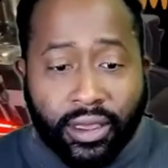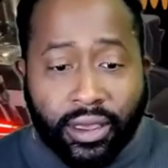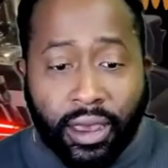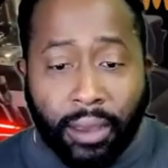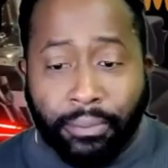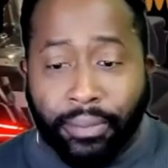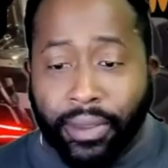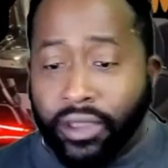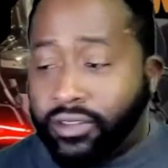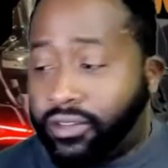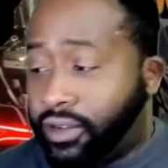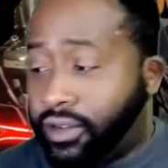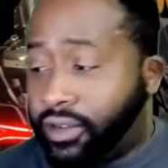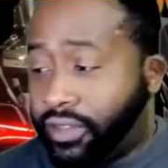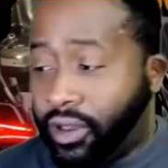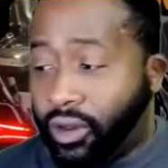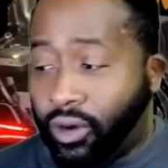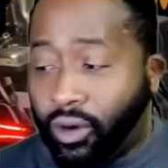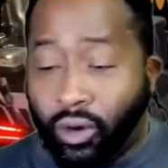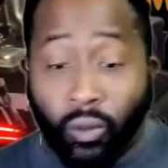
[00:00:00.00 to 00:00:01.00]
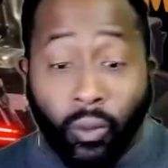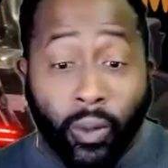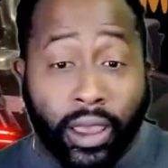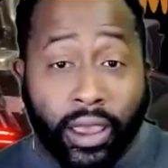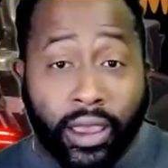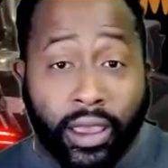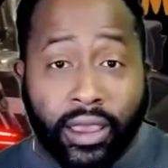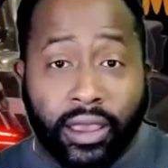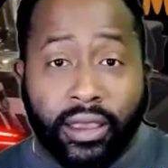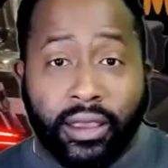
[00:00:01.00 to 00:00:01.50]
a picture of the Gold
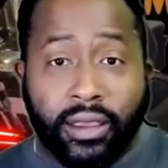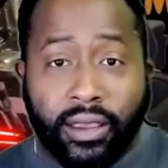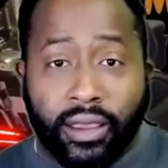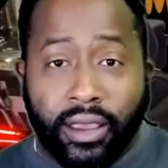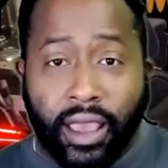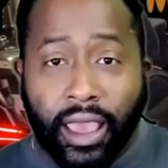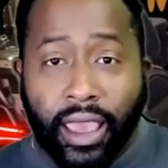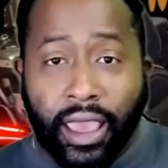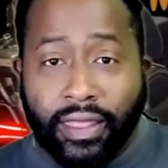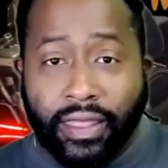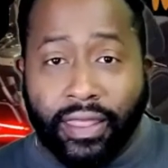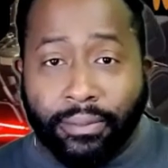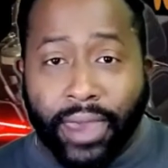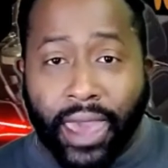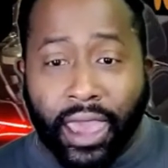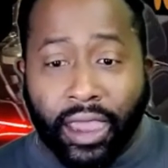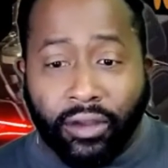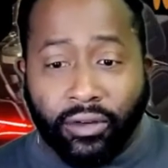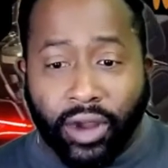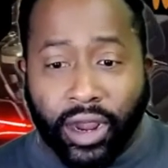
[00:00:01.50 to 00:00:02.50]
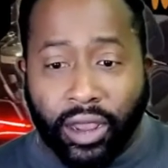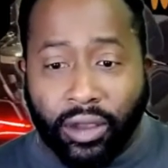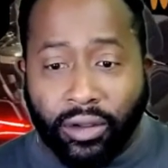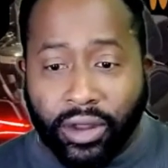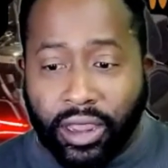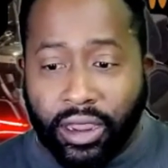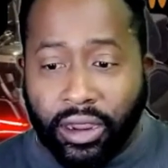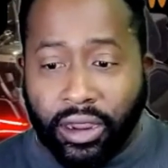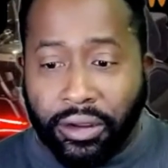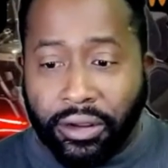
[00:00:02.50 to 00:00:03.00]
Wing in the background
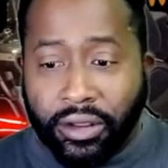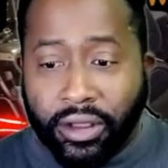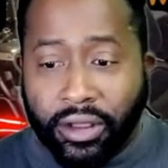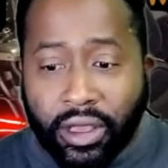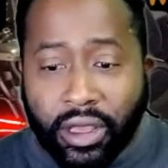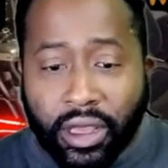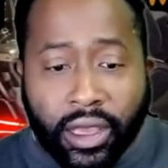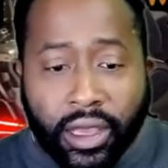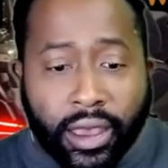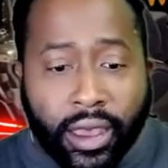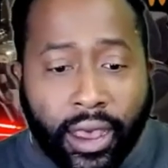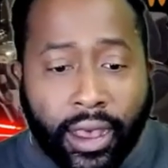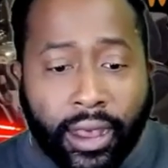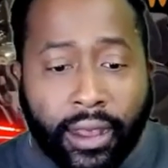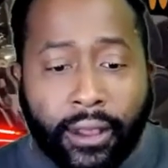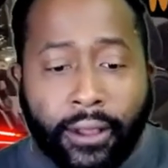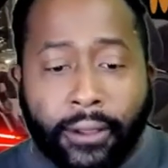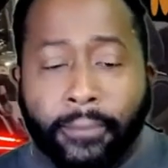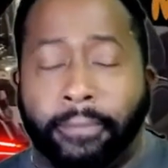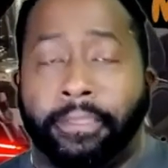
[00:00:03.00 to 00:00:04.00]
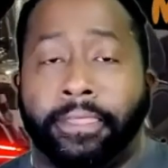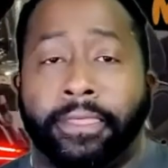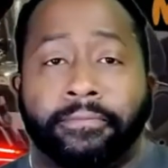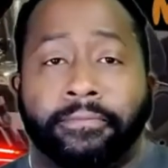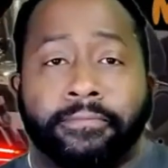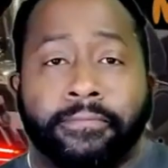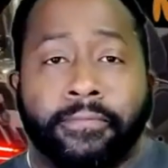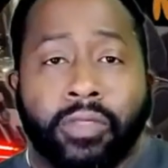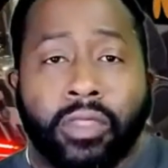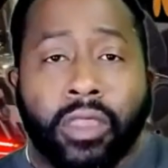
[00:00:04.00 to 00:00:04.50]
here.
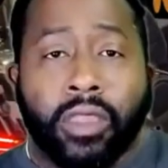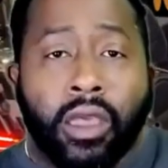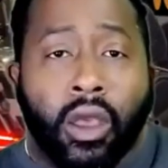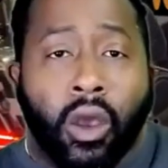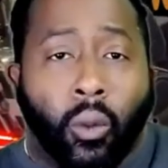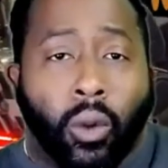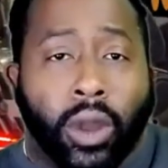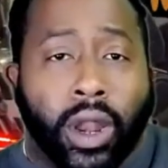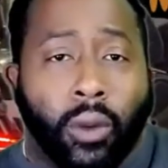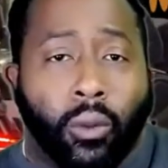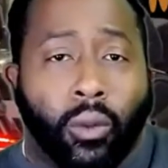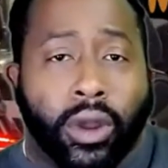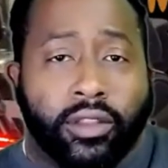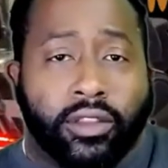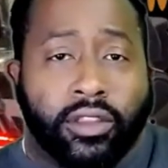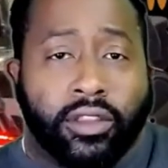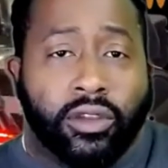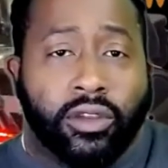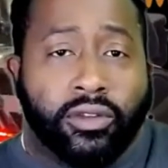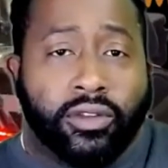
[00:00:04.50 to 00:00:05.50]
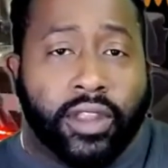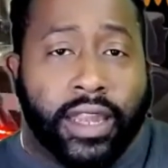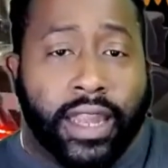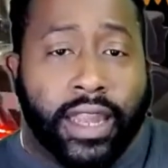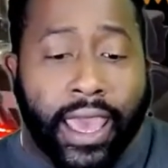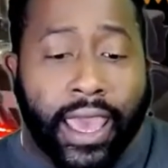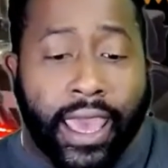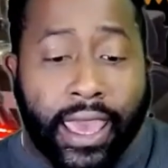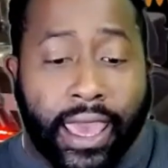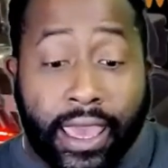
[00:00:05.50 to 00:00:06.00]
What I wanted to do
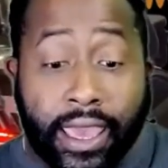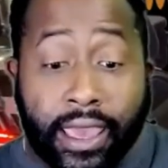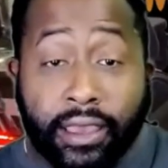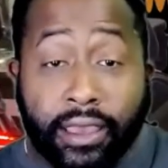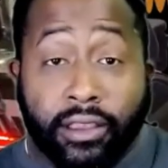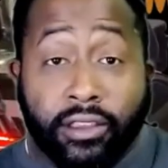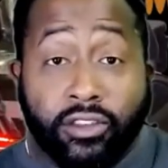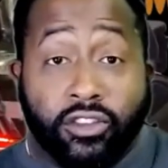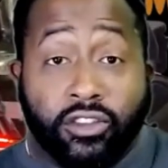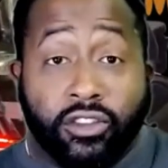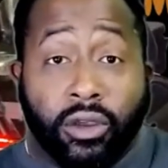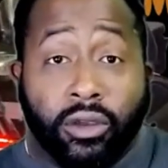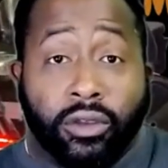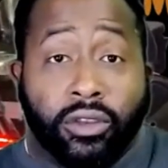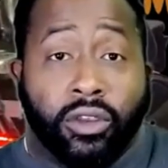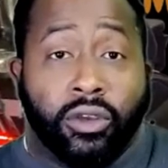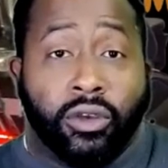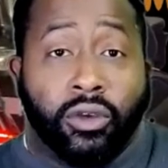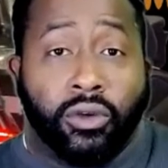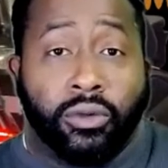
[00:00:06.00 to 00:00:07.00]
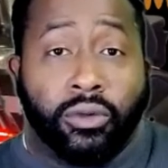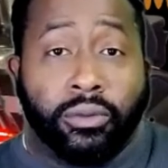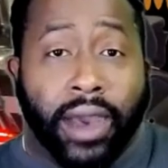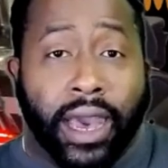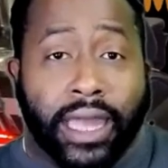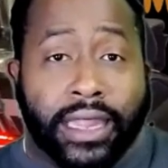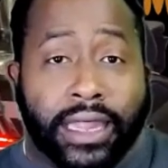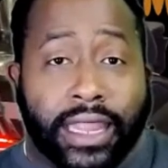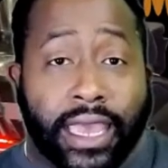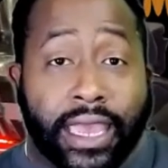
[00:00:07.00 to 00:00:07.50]
today is show you
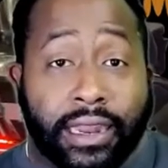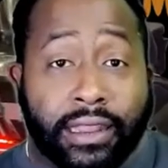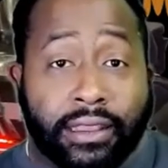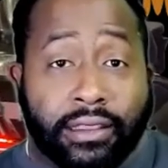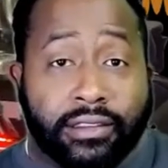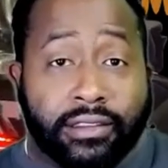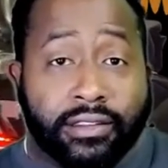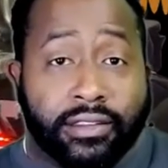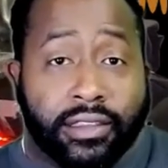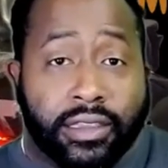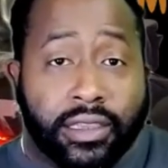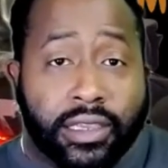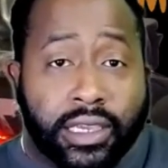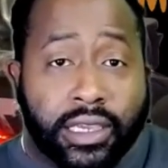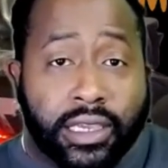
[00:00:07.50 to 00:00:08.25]
my latest